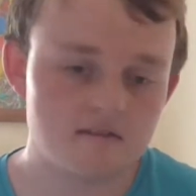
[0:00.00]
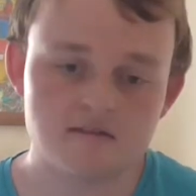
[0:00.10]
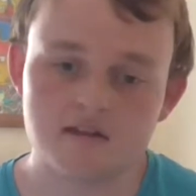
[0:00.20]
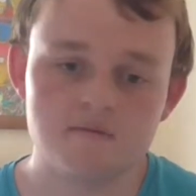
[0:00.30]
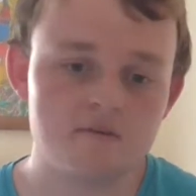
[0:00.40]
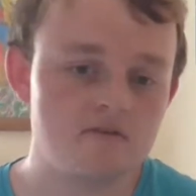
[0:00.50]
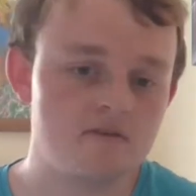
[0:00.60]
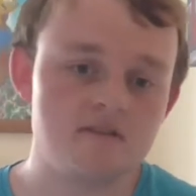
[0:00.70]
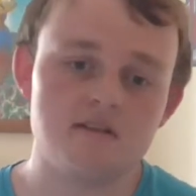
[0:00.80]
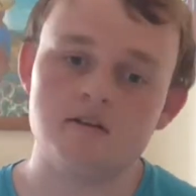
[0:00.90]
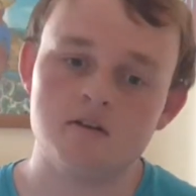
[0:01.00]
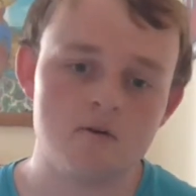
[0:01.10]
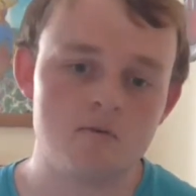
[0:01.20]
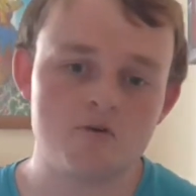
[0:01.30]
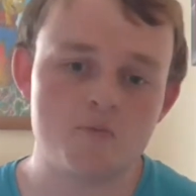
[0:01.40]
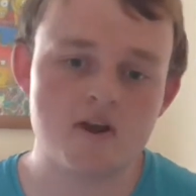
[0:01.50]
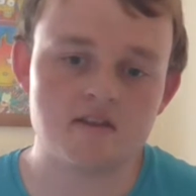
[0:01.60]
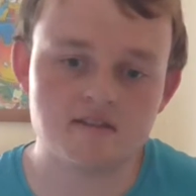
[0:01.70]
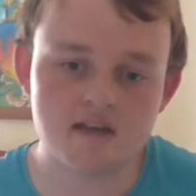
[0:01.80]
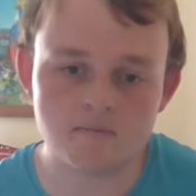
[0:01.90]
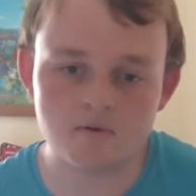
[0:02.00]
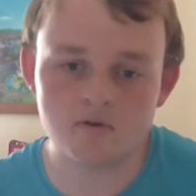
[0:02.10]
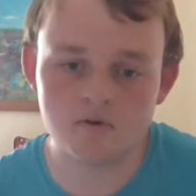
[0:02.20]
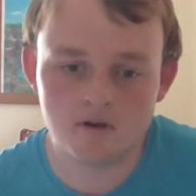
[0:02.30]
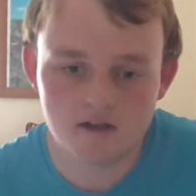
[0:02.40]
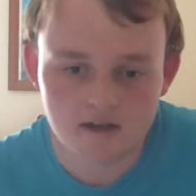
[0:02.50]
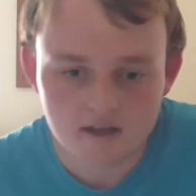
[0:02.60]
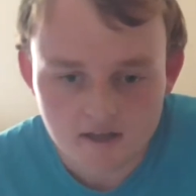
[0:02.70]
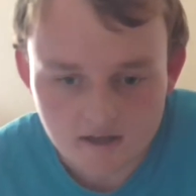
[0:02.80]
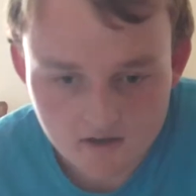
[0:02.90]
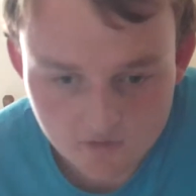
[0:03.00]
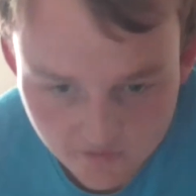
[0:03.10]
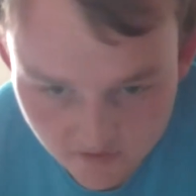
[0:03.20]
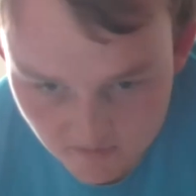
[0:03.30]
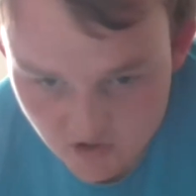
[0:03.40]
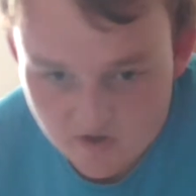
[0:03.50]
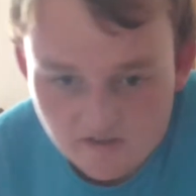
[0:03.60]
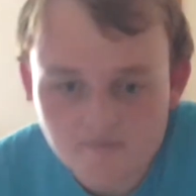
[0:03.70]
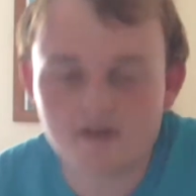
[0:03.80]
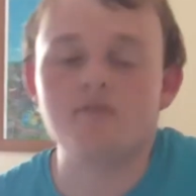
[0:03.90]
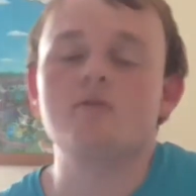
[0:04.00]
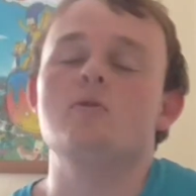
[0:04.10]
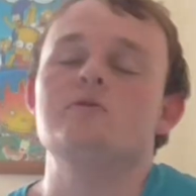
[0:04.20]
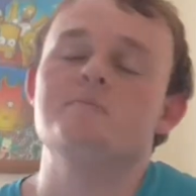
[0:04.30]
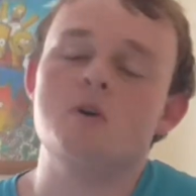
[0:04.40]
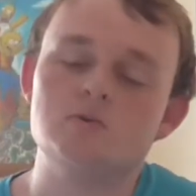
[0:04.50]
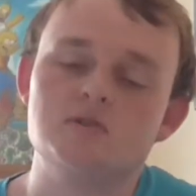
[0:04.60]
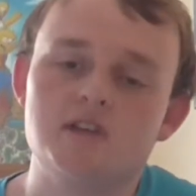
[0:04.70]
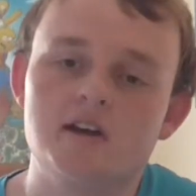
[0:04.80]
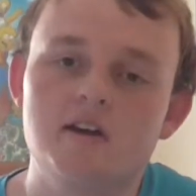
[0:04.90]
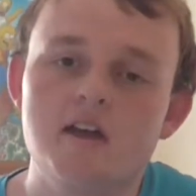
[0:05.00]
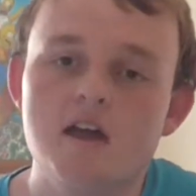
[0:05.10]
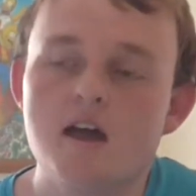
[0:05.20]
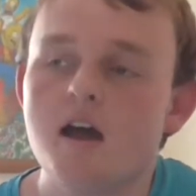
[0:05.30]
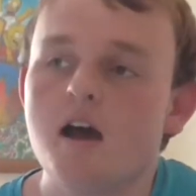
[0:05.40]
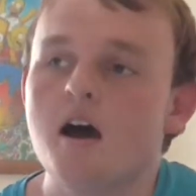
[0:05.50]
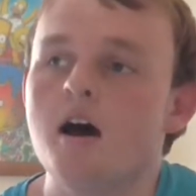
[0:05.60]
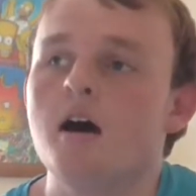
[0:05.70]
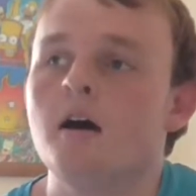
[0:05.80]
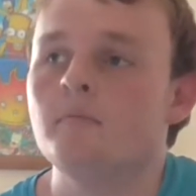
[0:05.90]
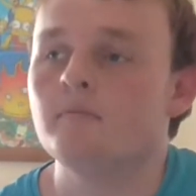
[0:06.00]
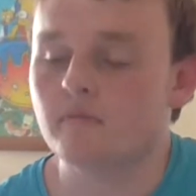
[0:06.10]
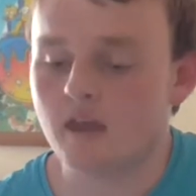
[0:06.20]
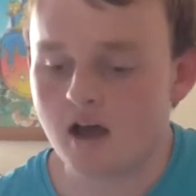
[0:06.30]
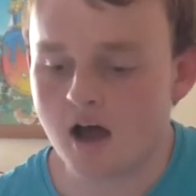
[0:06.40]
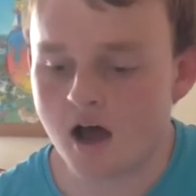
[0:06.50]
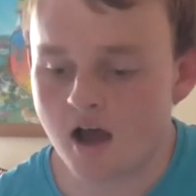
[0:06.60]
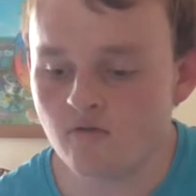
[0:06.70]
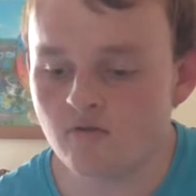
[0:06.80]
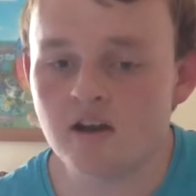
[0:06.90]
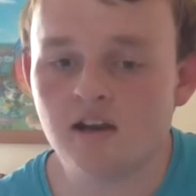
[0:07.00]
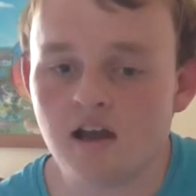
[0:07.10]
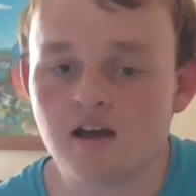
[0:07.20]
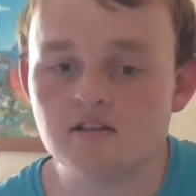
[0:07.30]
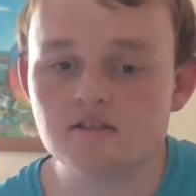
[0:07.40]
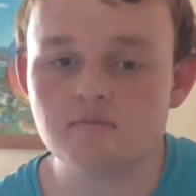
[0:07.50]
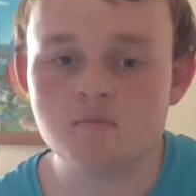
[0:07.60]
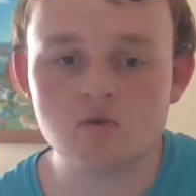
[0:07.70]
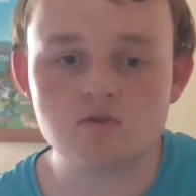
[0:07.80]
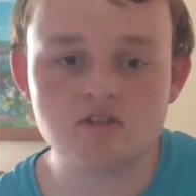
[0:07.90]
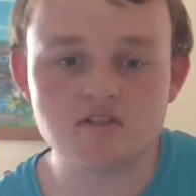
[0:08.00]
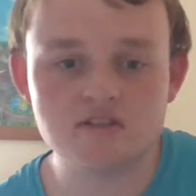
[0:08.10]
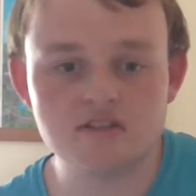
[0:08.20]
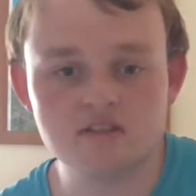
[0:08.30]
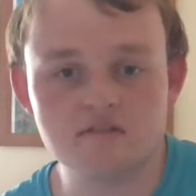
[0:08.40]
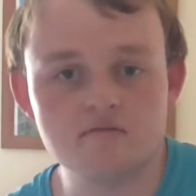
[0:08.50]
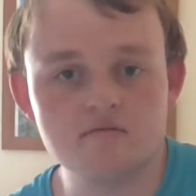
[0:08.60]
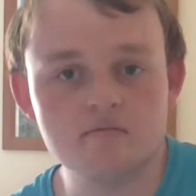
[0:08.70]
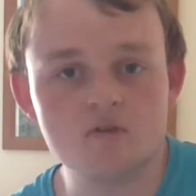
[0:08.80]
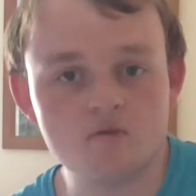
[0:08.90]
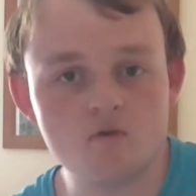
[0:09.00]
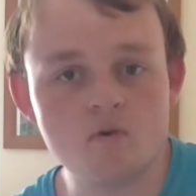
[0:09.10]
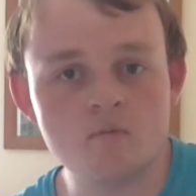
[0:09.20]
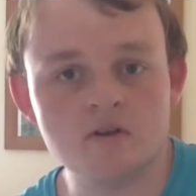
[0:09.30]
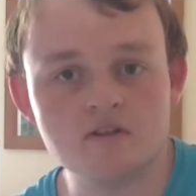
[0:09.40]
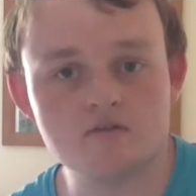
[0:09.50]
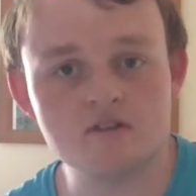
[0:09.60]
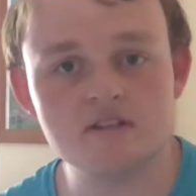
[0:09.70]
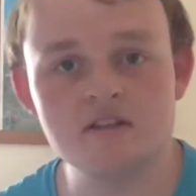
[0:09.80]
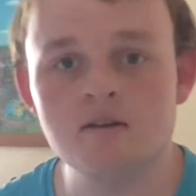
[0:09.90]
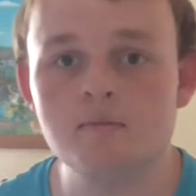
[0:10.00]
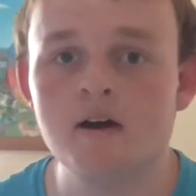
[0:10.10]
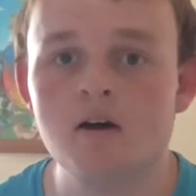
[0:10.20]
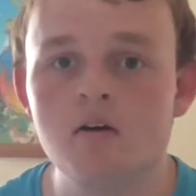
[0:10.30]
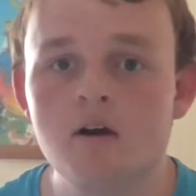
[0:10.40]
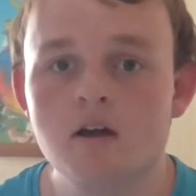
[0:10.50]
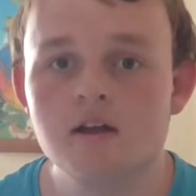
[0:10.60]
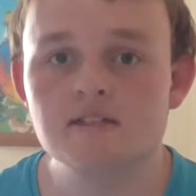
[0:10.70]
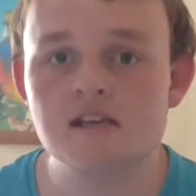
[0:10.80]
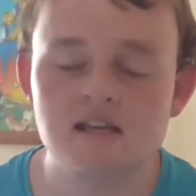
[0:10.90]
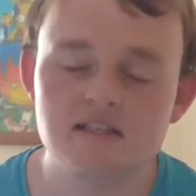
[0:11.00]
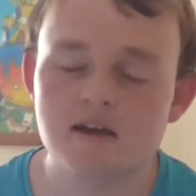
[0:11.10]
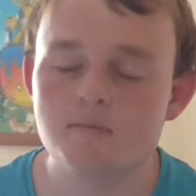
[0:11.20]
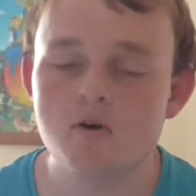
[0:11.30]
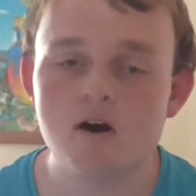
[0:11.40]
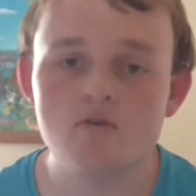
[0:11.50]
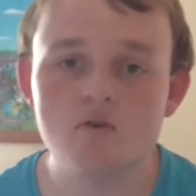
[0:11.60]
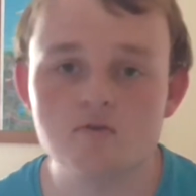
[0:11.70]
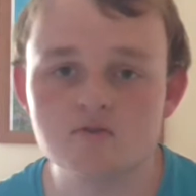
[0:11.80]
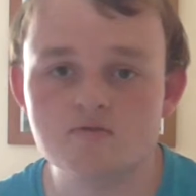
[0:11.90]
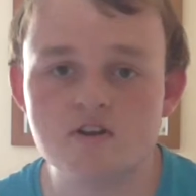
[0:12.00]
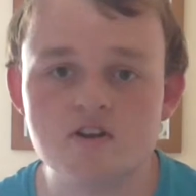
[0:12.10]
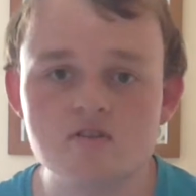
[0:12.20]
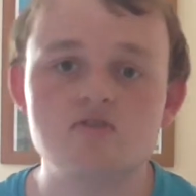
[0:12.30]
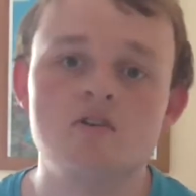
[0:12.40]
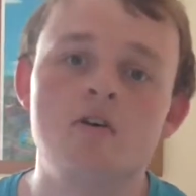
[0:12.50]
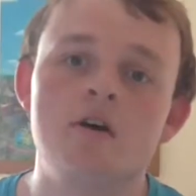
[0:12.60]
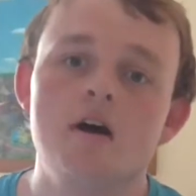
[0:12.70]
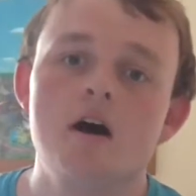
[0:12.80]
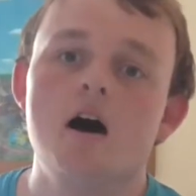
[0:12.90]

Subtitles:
The televoters did not want to break the taboo. I'm talking about, of course, Malta. I really liked Malta's performance. Christina Bell singing Taboo, I thought it was a really good song.